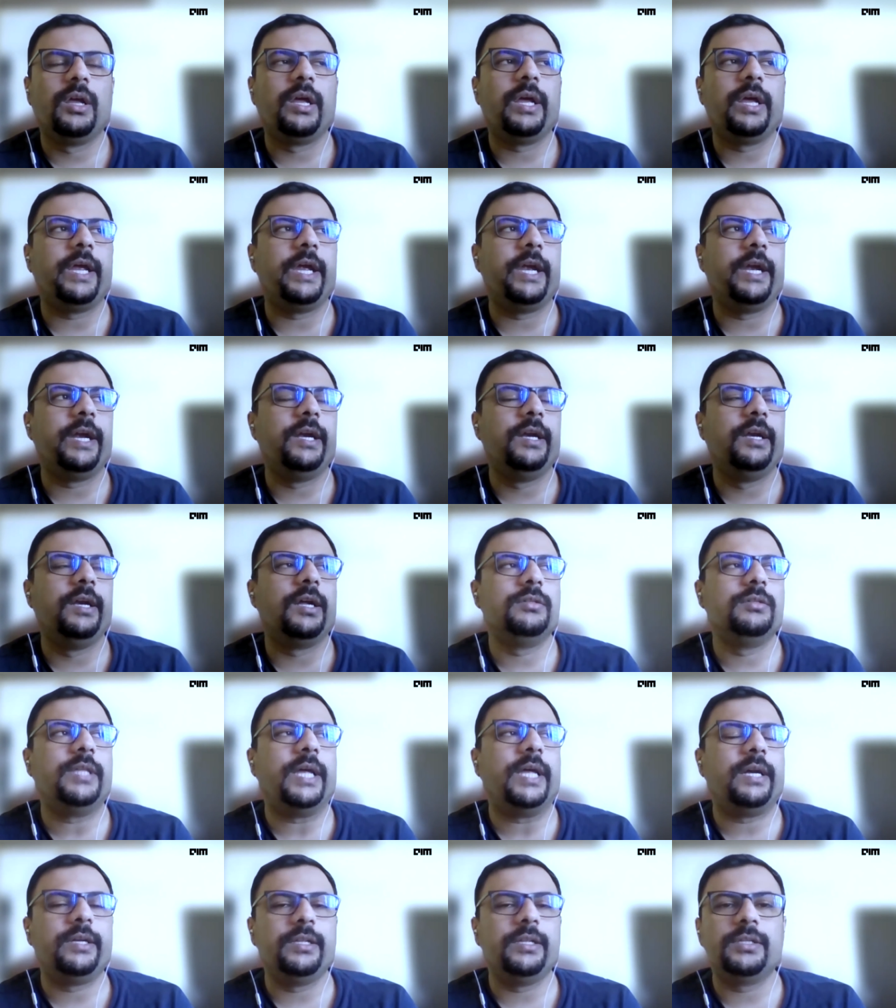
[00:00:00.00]
And
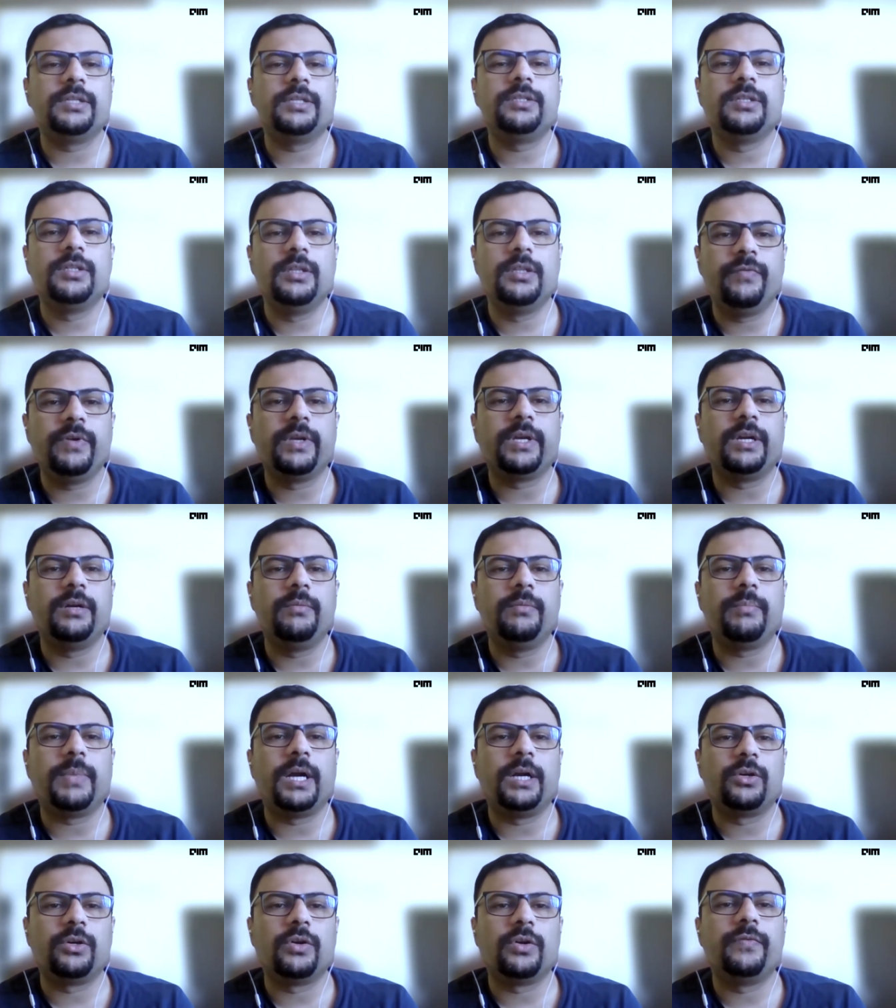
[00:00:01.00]
that is a significant
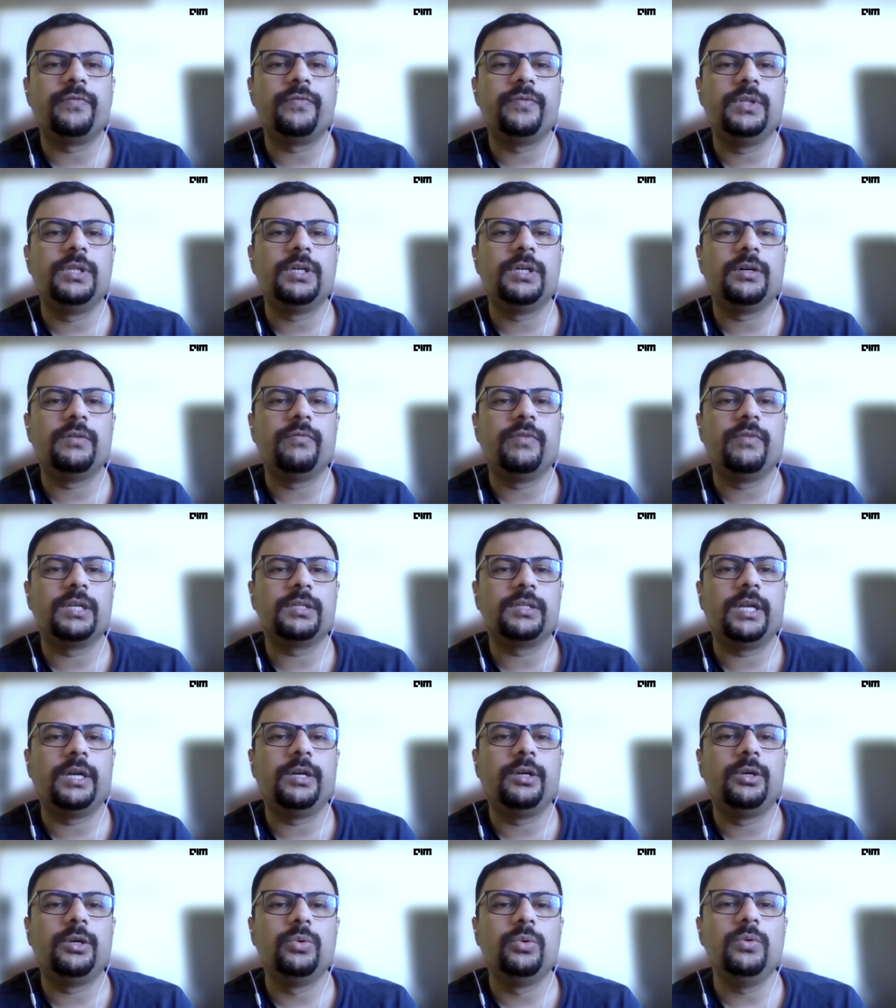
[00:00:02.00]
part of the work they
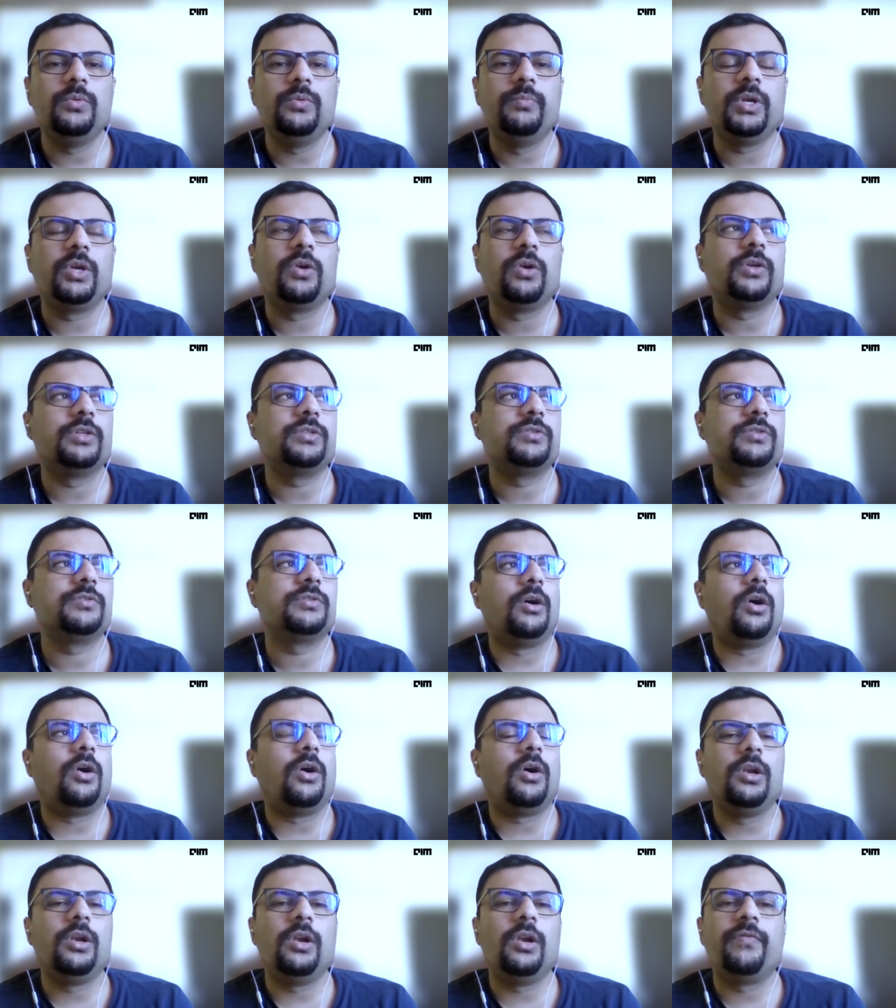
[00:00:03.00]
do because
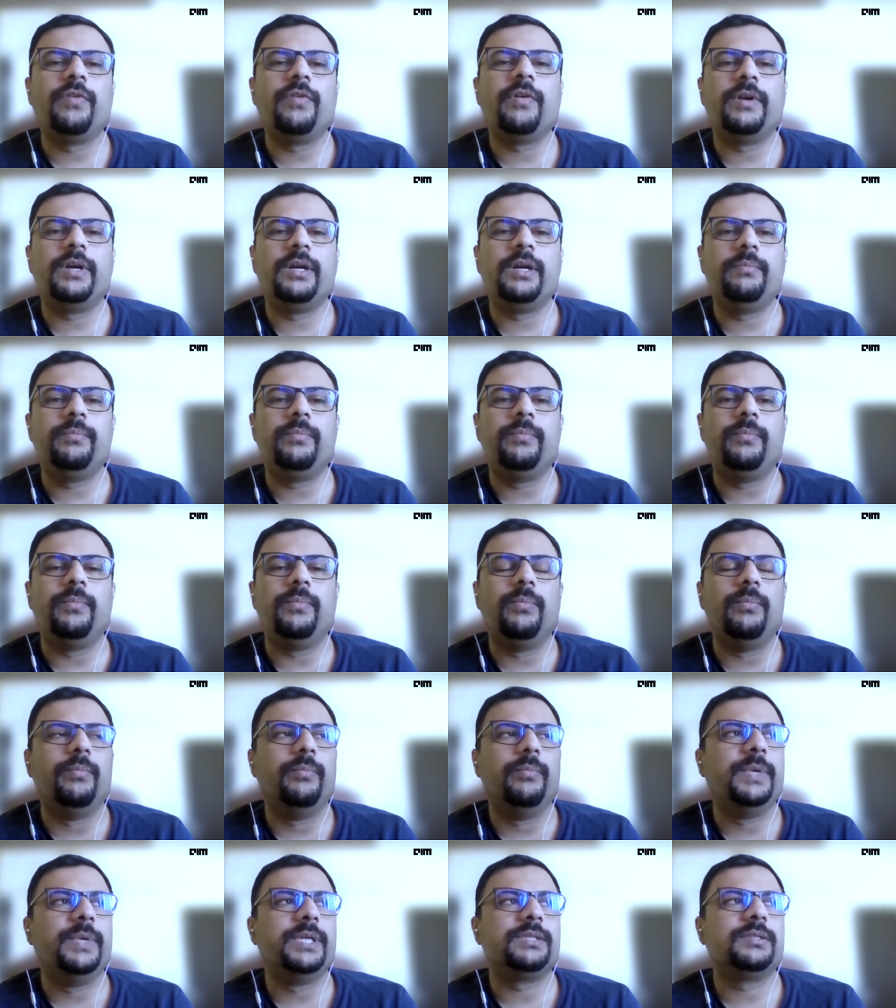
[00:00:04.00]
all of our
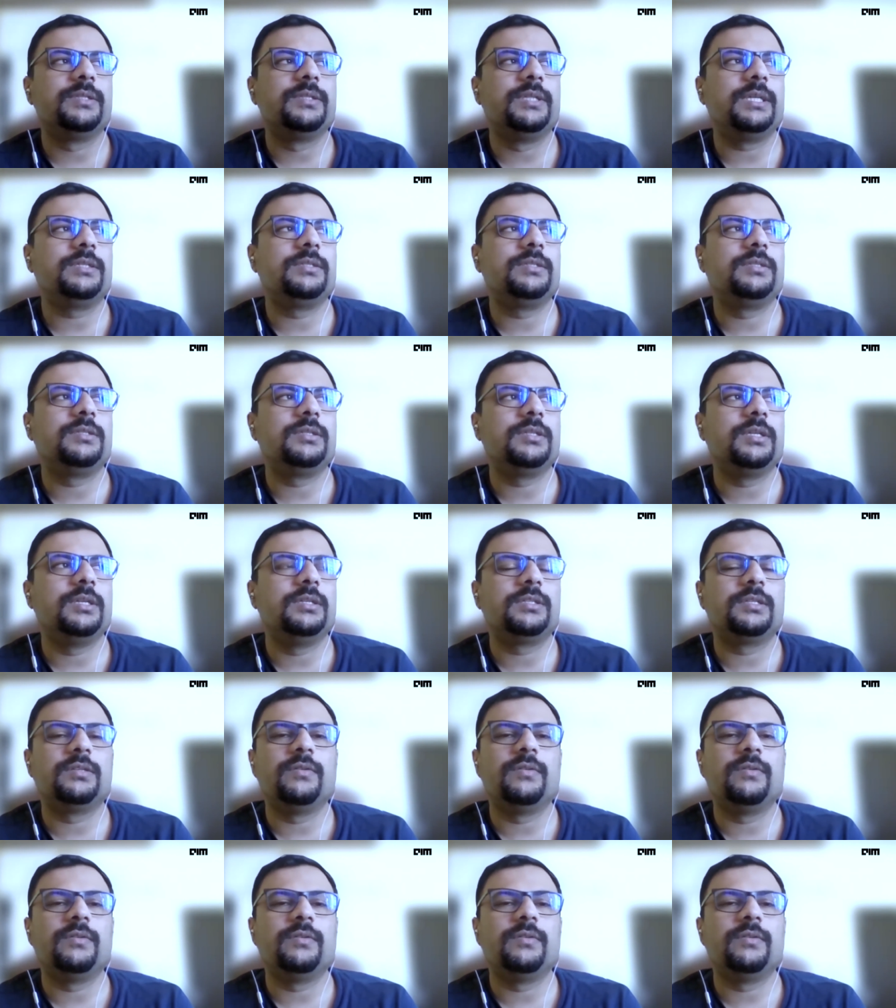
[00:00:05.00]
business is